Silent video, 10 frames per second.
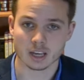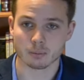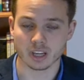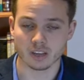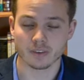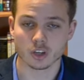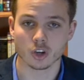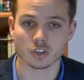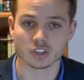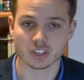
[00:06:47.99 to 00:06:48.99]
But if it
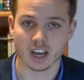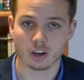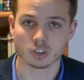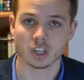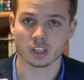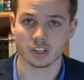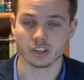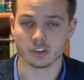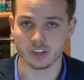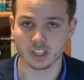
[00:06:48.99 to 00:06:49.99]
goes down, then
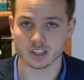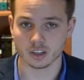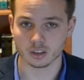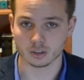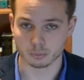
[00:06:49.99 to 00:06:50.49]
the retail